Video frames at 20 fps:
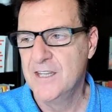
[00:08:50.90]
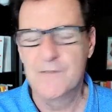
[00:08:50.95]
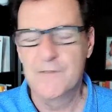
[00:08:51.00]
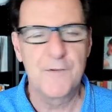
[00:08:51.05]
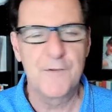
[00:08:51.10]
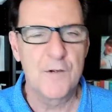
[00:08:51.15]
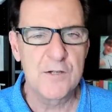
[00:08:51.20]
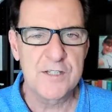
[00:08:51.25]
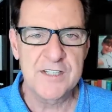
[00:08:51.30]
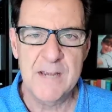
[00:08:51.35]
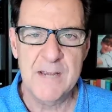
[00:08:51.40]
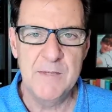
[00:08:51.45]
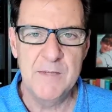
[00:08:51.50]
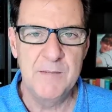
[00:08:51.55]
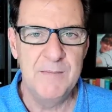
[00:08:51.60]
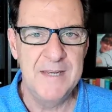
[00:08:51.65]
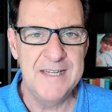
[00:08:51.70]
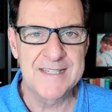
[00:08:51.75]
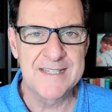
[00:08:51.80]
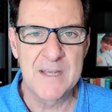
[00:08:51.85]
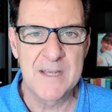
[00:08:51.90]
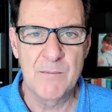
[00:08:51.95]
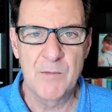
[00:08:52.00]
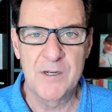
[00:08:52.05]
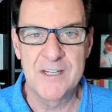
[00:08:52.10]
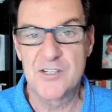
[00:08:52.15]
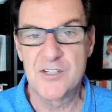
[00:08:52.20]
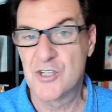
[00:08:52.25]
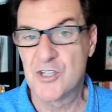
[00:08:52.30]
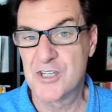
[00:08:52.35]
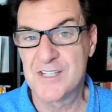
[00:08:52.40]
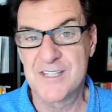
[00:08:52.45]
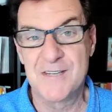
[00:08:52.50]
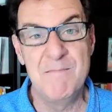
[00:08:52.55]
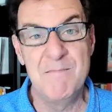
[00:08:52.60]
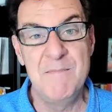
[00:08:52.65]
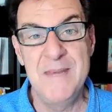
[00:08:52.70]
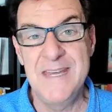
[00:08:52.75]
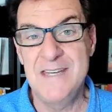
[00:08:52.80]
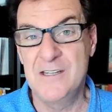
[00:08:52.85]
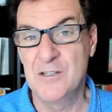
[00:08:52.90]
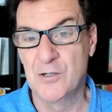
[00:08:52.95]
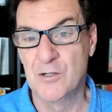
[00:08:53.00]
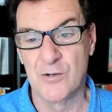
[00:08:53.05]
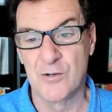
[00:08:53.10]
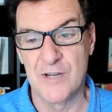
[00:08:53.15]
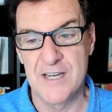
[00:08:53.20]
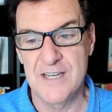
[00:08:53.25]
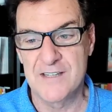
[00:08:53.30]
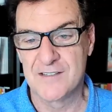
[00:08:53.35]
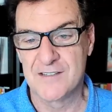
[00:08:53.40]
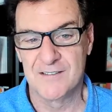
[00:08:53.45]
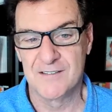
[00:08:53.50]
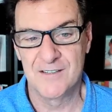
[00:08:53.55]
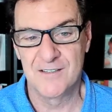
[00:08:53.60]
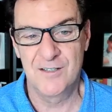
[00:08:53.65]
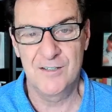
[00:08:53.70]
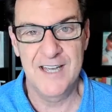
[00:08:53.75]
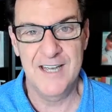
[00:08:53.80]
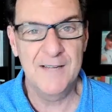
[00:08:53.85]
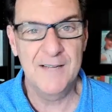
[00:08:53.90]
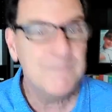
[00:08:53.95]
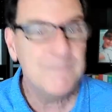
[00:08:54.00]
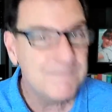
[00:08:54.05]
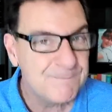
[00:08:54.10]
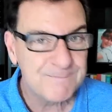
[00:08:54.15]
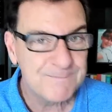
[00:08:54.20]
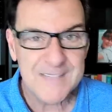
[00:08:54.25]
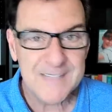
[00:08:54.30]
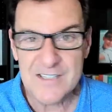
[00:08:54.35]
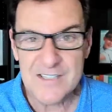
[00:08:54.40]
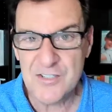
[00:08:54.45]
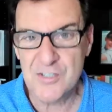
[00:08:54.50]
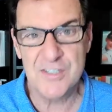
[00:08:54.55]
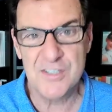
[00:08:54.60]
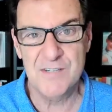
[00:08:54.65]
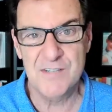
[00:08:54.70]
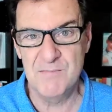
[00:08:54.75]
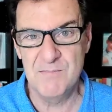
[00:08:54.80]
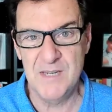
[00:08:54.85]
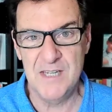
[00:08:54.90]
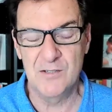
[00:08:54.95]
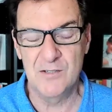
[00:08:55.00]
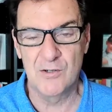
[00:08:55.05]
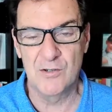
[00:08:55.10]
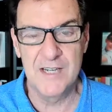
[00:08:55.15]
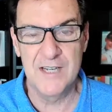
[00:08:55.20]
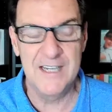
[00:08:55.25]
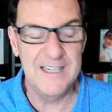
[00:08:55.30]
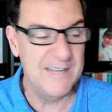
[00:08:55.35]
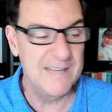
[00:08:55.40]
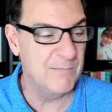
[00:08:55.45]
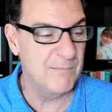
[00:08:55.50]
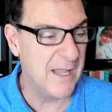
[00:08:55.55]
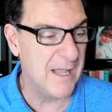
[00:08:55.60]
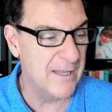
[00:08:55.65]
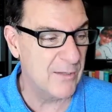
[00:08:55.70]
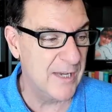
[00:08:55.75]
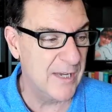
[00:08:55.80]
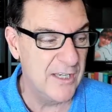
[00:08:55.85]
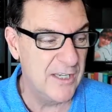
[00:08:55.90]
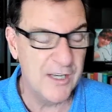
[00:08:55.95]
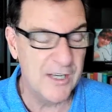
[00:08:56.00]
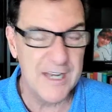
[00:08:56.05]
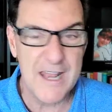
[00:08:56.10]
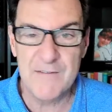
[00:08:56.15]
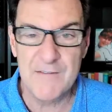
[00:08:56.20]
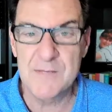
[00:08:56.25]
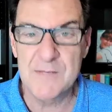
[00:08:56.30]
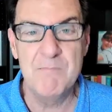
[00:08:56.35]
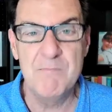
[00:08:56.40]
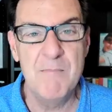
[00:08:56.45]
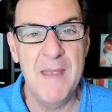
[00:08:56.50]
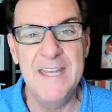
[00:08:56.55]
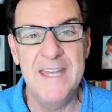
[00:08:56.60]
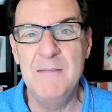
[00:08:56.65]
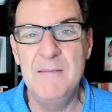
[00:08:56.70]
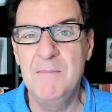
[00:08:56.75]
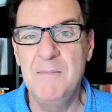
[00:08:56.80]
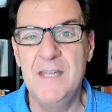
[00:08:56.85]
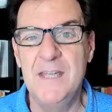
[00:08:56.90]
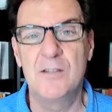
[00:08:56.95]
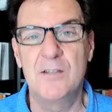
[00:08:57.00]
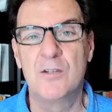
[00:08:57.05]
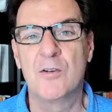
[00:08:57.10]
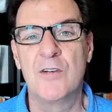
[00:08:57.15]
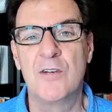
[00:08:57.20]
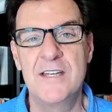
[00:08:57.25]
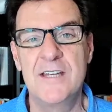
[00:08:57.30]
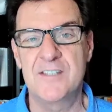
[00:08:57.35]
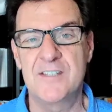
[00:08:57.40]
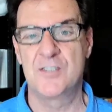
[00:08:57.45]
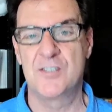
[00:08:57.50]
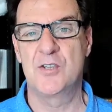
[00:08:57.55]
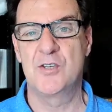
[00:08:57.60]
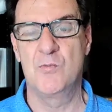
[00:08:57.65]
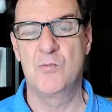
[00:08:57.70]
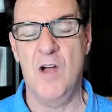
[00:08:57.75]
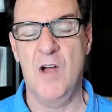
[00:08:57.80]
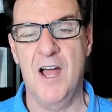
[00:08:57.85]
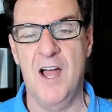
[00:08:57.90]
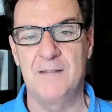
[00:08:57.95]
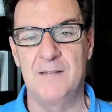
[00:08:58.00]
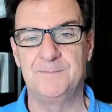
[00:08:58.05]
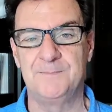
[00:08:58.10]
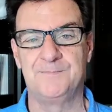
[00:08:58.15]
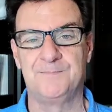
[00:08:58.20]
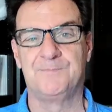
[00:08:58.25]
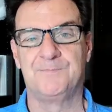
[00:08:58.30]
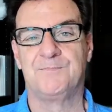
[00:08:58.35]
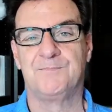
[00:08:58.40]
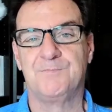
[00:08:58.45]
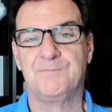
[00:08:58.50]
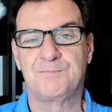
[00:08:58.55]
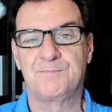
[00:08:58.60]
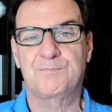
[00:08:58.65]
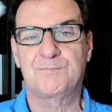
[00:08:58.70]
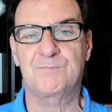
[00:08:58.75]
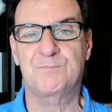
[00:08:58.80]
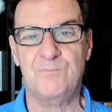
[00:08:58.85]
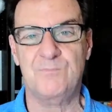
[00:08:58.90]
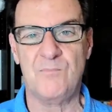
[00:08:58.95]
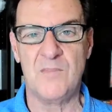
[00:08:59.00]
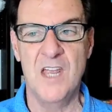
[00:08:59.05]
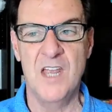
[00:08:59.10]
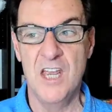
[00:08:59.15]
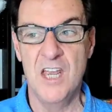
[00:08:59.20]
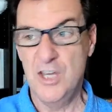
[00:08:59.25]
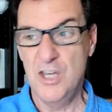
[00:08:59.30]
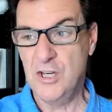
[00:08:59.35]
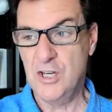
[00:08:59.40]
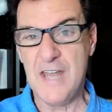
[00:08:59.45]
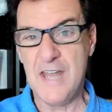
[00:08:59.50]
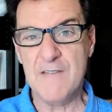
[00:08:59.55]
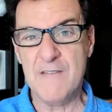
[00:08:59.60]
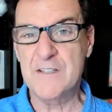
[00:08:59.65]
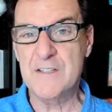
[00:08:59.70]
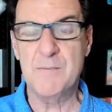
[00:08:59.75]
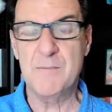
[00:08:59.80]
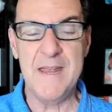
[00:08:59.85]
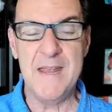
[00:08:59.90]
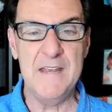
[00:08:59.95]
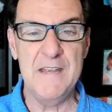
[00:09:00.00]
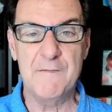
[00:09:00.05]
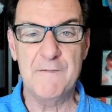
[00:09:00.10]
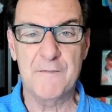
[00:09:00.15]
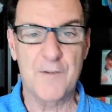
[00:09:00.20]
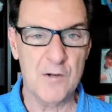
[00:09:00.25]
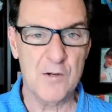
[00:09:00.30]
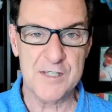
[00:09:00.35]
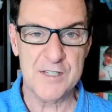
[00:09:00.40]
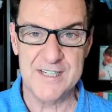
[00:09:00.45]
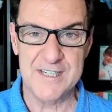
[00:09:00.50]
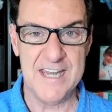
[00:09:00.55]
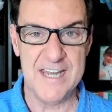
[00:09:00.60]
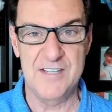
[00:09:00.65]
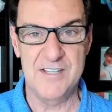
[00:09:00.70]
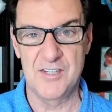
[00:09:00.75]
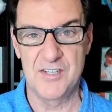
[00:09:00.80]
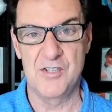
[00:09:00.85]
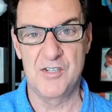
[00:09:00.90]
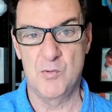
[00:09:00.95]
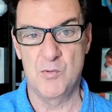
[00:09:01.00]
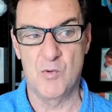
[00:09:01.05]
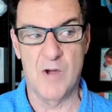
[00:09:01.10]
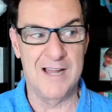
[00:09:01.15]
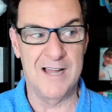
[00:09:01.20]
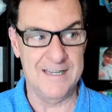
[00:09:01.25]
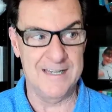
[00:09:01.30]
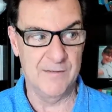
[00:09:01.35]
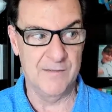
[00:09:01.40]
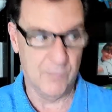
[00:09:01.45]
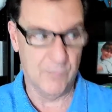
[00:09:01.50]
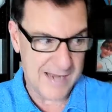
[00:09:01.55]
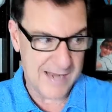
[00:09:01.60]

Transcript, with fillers: the first time you meet someone, it's just a meet and greet, okay? That's just a meet and greet. And by the way, you can have as many meet and greets as you want. You can have as many first dates as you want. The